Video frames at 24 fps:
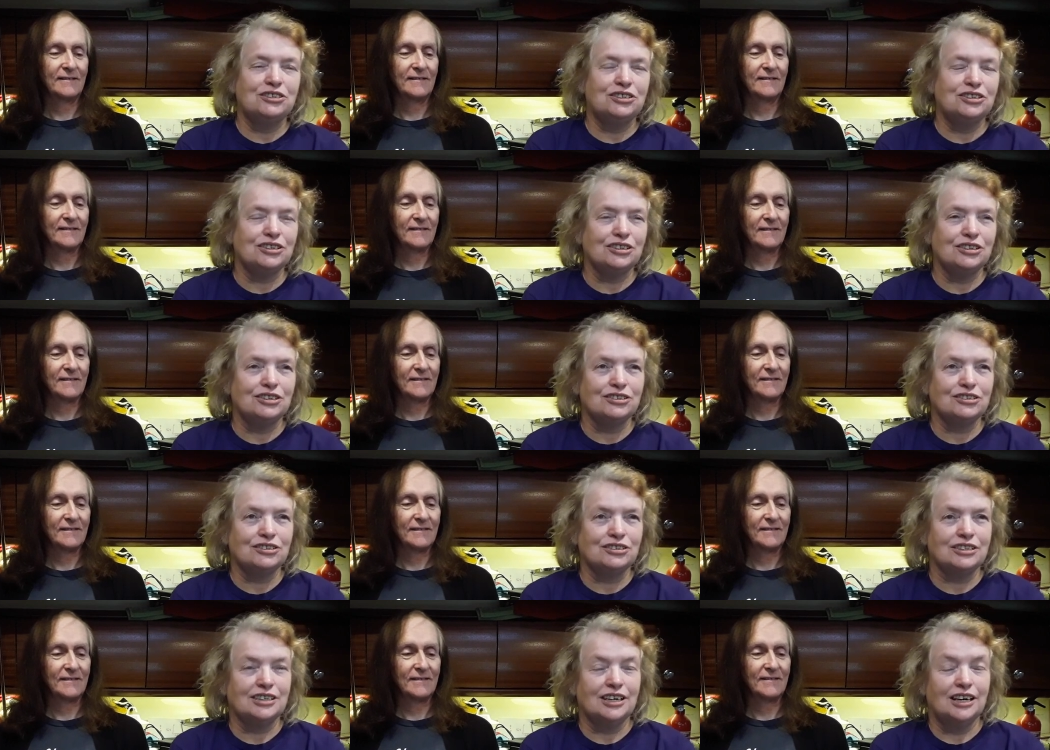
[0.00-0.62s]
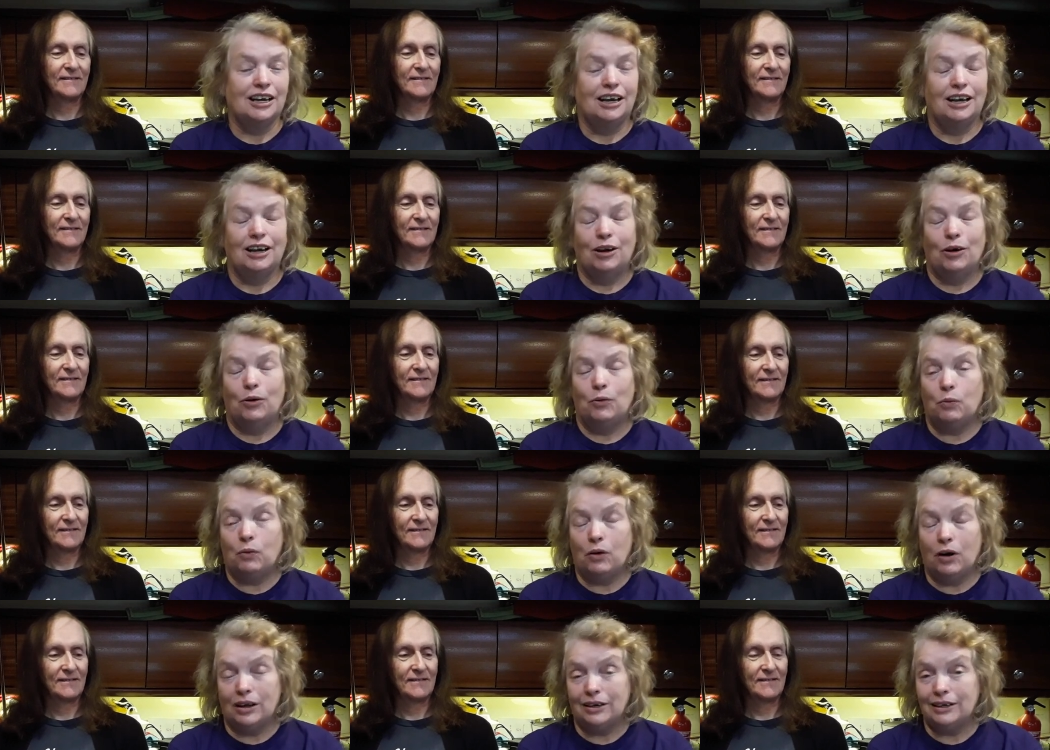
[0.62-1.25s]
Speaker 1: just
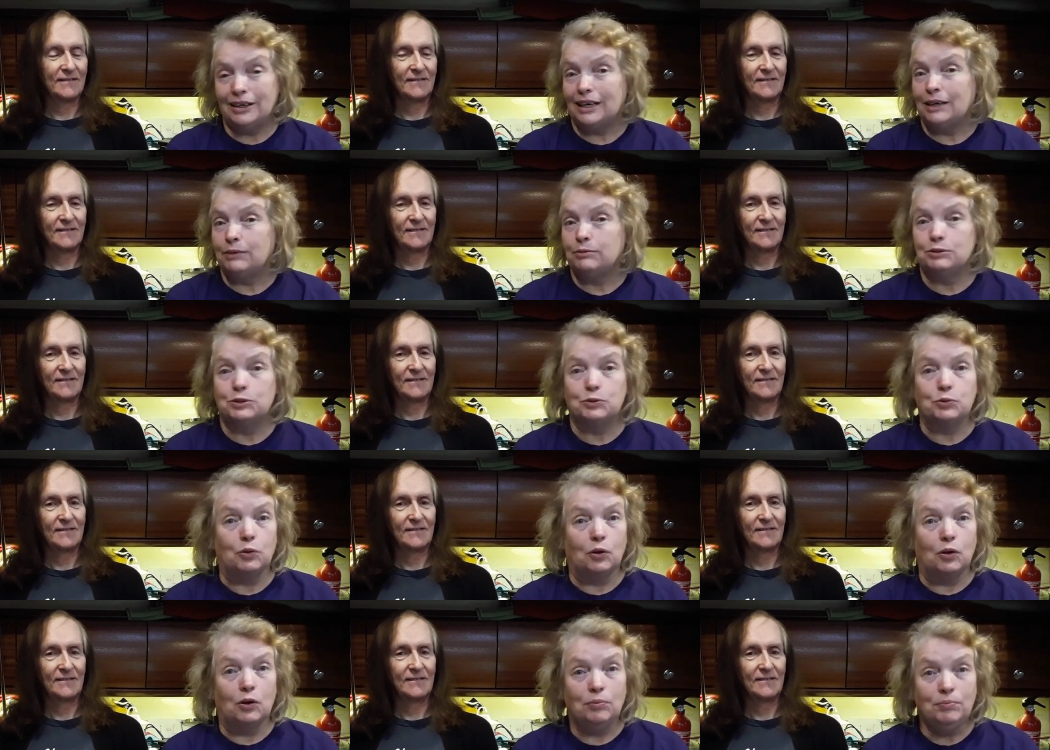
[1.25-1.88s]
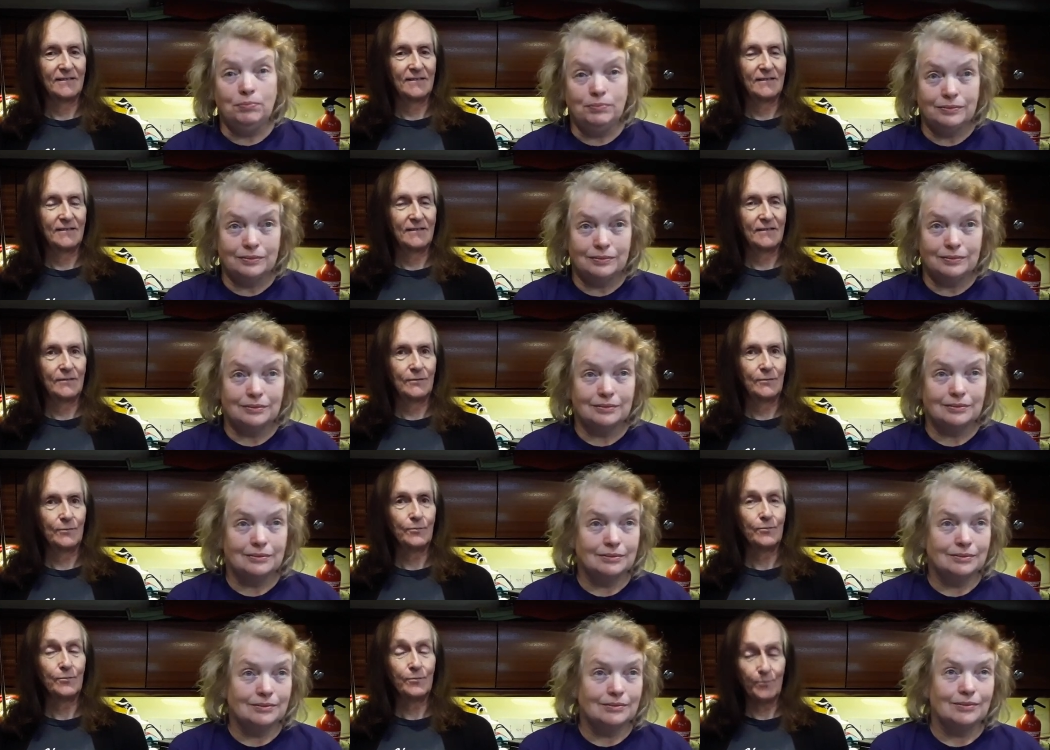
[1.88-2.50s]
one. It was warm.
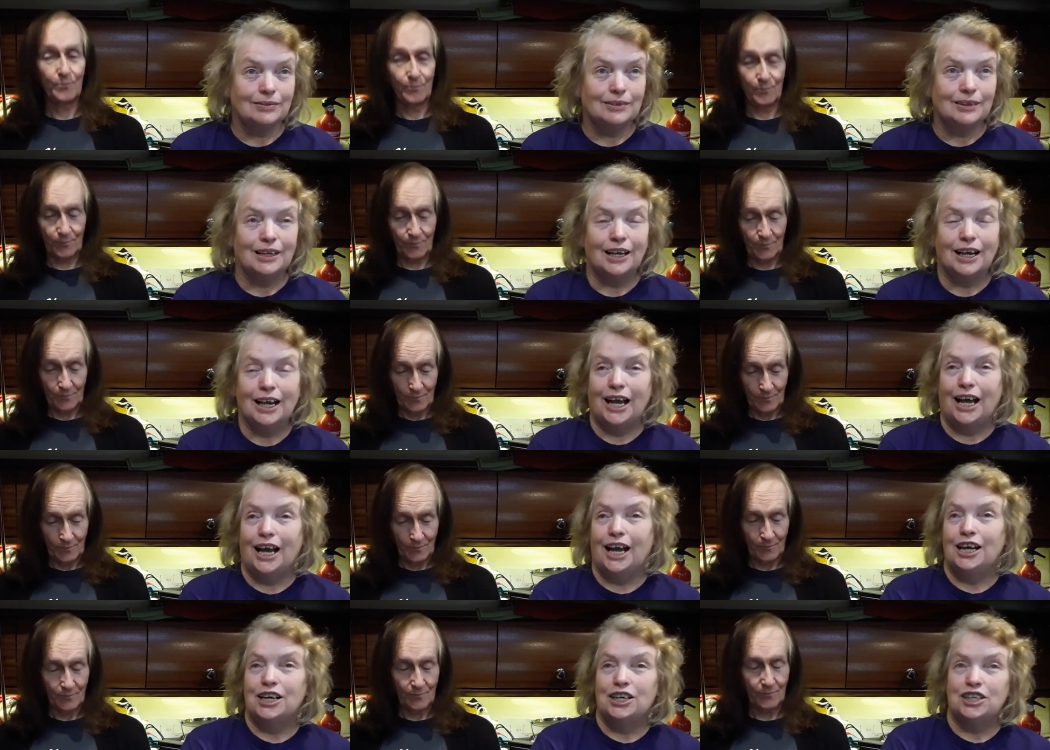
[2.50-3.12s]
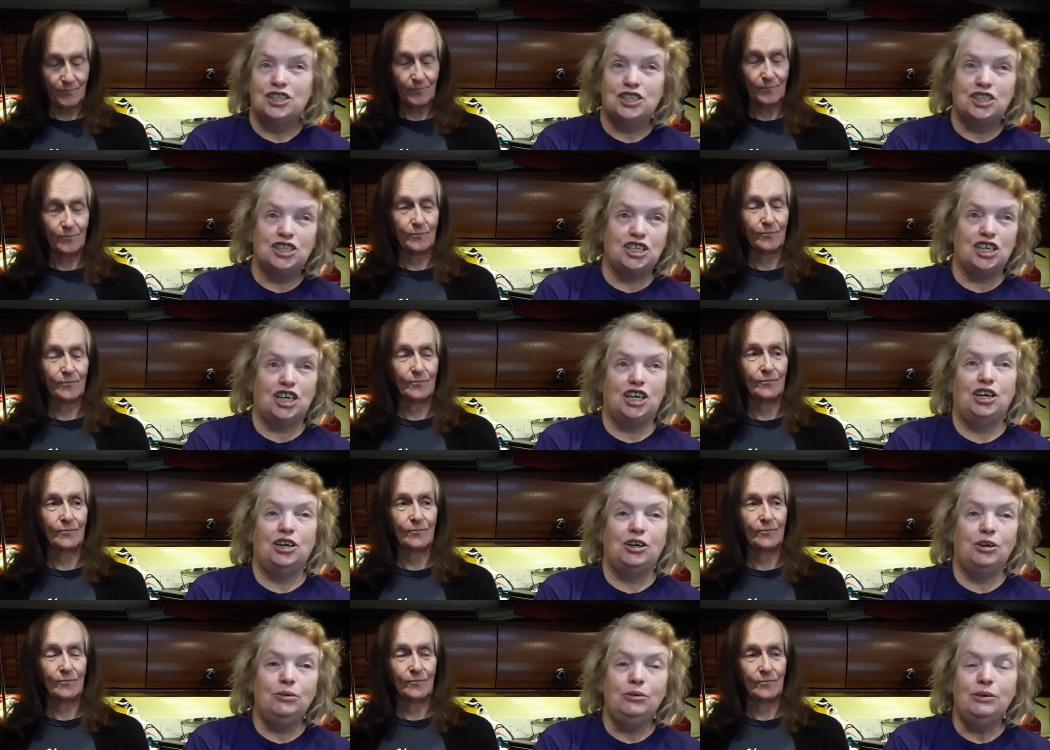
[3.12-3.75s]
Mm-hmm.
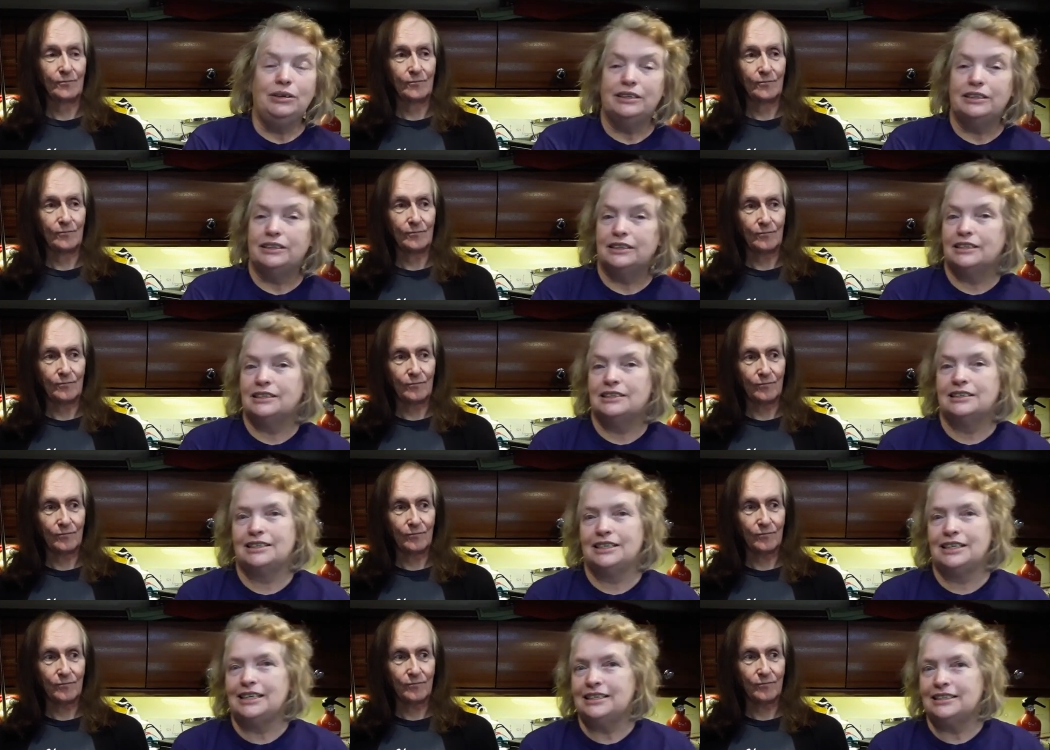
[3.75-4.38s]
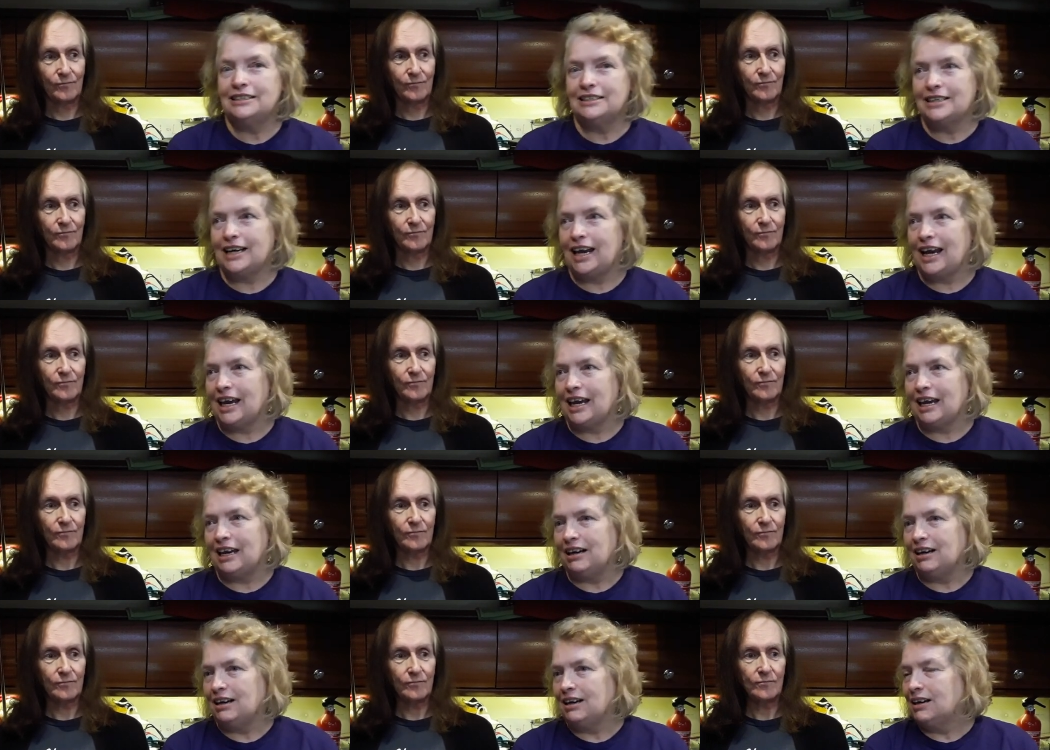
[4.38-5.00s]
Two, the sea
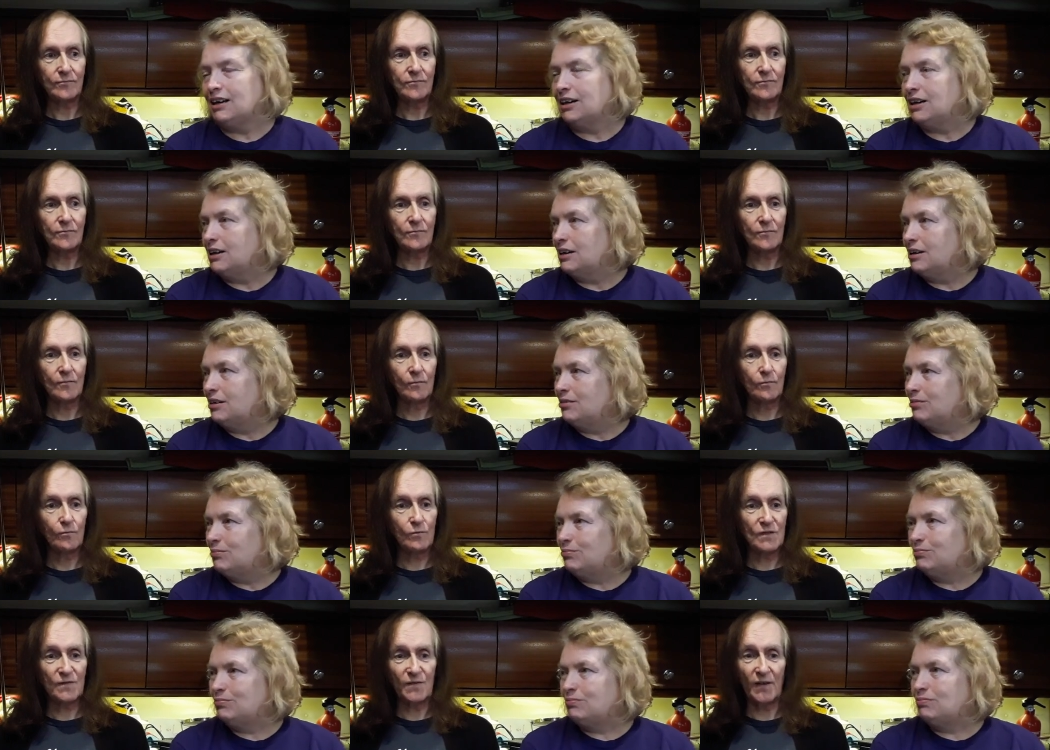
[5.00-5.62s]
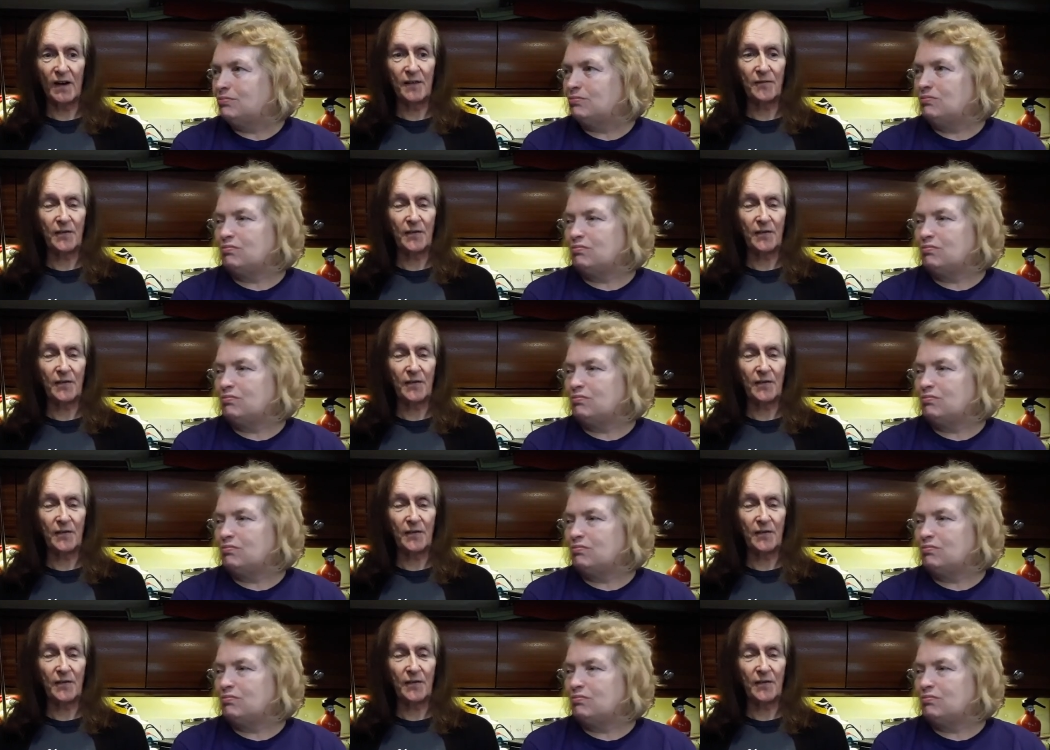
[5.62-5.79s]
state was very,